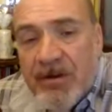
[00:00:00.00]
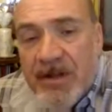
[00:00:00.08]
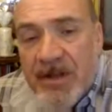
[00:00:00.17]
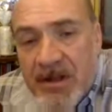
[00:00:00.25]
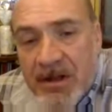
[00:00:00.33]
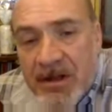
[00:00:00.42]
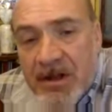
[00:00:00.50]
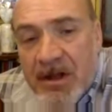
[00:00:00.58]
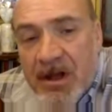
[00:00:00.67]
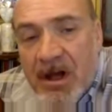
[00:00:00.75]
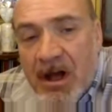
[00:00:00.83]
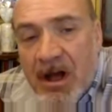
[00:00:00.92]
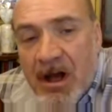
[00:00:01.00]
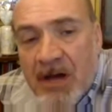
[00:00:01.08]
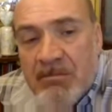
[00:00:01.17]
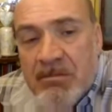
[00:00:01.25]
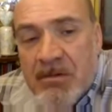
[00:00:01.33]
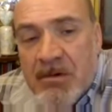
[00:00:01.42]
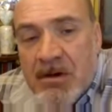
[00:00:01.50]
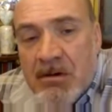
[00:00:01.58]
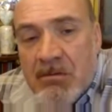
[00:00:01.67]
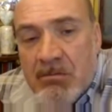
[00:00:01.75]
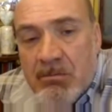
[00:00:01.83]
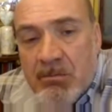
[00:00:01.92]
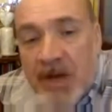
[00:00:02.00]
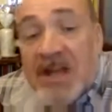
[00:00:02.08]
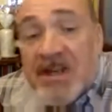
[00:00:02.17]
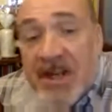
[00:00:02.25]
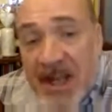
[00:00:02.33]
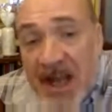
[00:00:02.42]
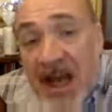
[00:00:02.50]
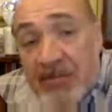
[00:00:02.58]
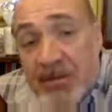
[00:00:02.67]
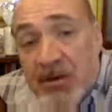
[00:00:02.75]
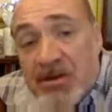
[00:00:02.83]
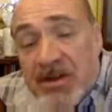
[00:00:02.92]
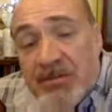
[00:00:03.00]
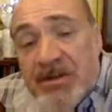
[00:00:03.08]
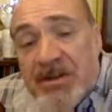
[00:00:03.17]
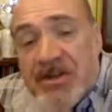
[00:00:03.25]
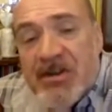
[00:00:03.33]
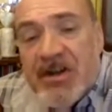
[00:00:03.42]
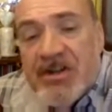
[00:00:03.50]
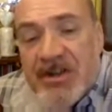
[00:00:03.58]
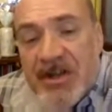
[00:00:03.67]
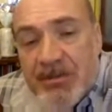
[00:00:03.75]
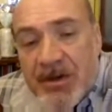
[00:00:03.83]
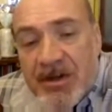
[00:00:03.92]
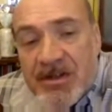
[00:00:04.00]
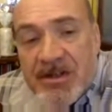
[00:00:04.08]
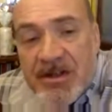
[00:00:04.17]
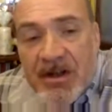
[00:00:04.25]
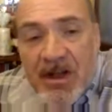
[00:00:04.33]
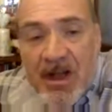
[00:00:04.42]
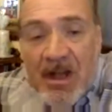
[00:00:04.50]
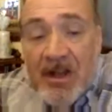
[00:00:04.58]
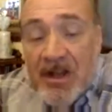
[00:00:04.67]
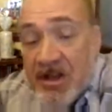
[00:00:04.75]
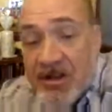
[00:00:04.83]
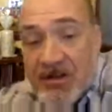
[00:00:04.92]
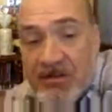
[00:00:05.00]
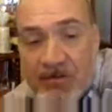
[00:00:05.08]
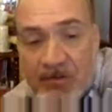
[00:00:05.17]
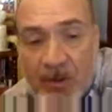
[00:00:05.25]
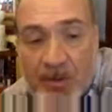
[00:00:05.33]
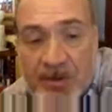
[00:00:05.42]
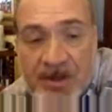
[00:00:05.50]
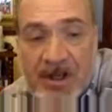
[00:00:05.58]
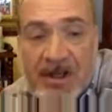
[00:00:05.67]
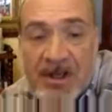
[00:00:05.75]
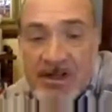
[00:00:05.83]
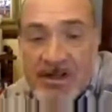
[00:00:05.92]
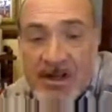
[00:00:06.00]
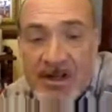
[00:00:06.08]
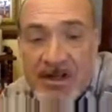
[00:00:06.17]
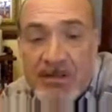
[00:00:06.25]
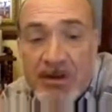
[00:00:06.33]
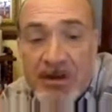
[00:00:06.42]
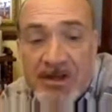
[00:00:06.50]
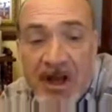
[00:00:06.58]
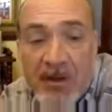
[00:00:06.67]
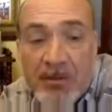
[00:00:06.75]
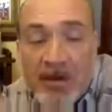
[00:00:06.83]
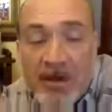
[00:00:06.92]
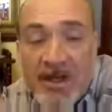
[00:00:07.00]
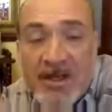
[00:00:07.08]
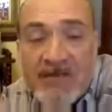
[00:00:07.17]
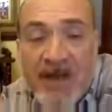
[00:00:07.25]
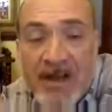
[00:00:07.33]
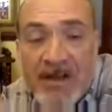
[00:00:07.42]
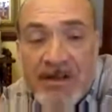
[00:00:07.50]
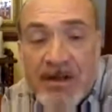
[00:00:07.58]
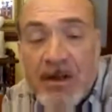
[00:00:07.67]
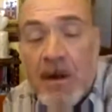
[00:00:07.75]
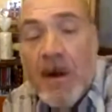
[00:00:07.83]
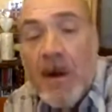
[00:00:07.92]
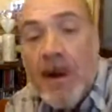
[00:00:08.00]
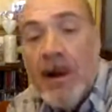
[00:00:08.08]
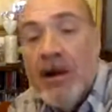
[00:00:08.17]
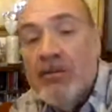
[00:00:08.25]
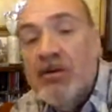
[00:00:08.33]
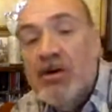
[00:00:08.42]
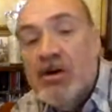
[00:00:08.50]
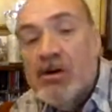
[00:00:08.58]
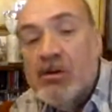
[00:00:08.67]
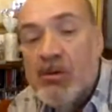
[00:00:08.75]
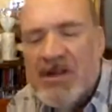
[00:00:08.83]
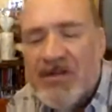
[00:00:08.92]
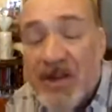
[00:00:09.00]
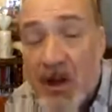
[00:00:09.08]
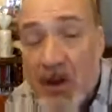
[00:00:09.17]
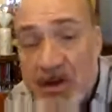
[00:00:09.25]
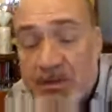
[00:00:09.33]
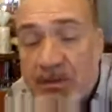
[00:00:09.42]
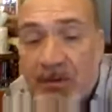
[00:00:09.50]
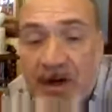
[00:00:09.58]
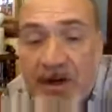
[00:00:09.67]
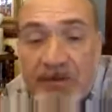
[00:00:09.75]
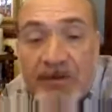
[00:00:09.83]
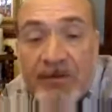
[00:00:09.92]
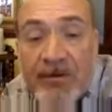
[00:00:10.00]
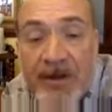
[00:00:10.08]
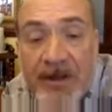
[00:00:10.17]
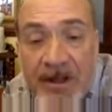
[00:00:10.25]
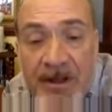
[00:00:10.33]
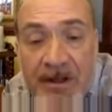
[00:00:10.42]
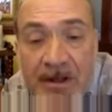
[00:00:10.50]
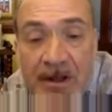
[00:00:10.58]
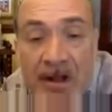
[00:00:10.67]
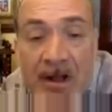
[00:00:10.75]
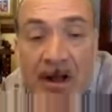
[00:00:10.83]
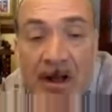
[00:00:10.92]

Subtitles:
free? But actually, it can be used as a business strategy because obviously a simple example is that whereas the code is provided for free,